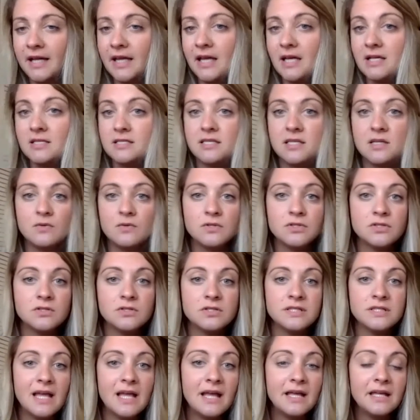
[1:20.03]
can't see what you're
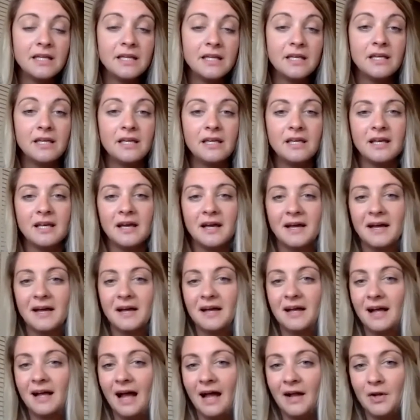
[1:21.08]
saying,
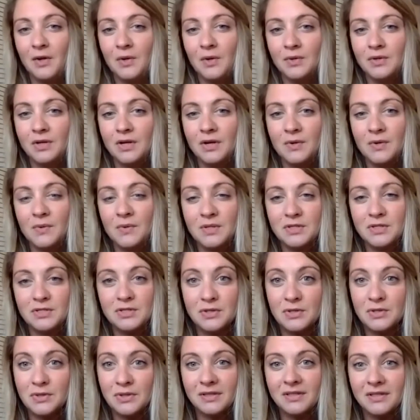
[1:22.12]
uh, I don't know what
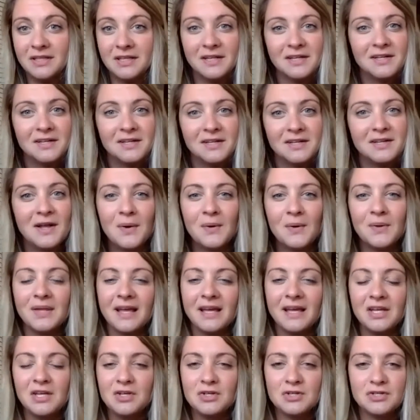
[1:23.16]
you're, you know,
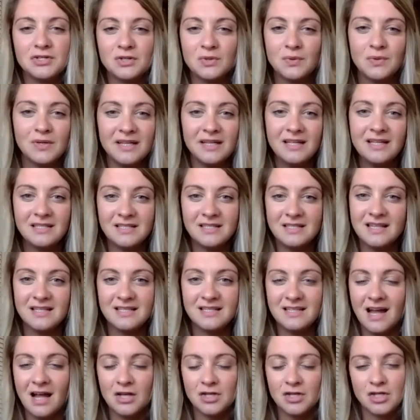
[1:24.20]
like your screen is
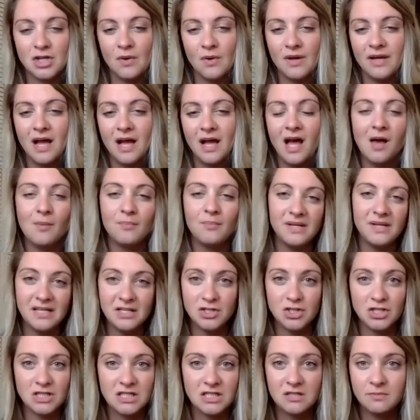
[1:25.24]
not showing up and it's
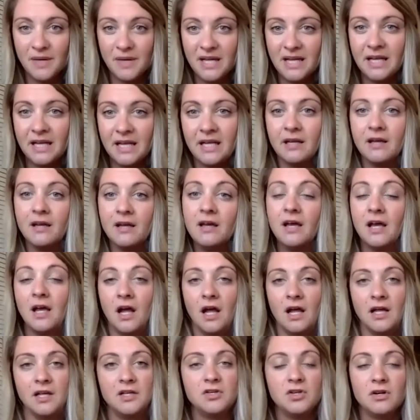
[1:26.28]
just spinning.
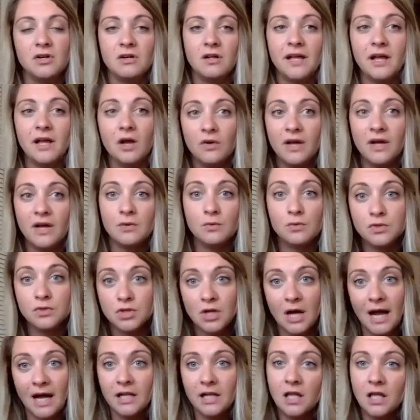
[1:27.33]
And you're like, okay, well,
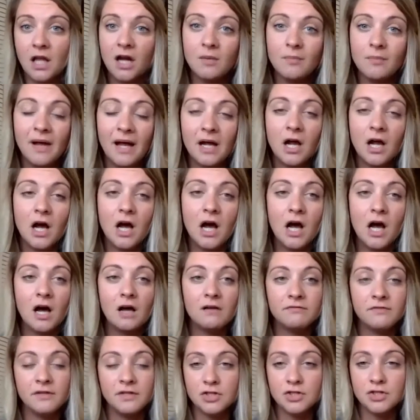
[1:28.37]
try to log back off
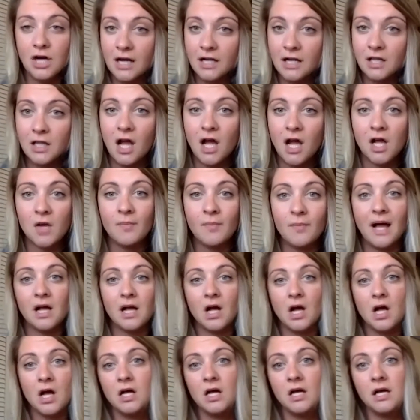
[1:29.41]
and try to log back
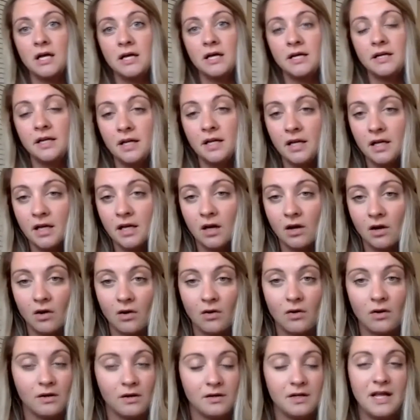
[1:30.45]
on.
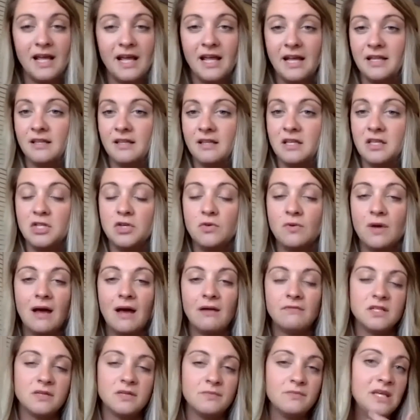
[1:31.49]
Or, and then you have
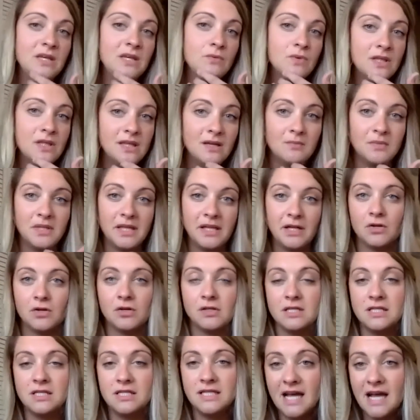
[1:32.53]
to meet with them later in
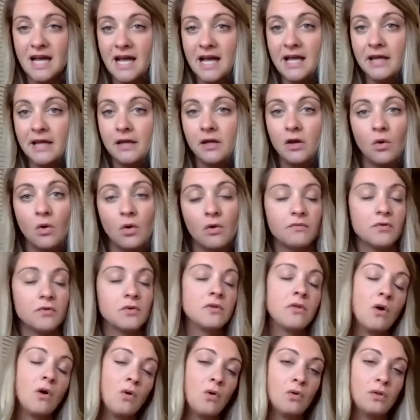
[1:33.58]
the day and go over the
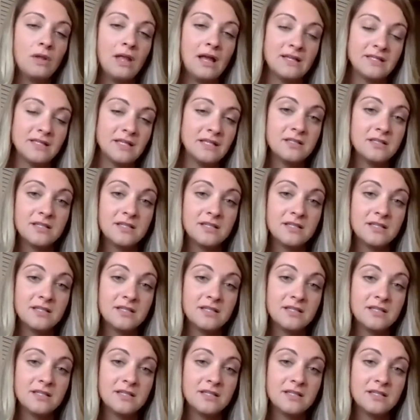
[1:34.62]
whole lesson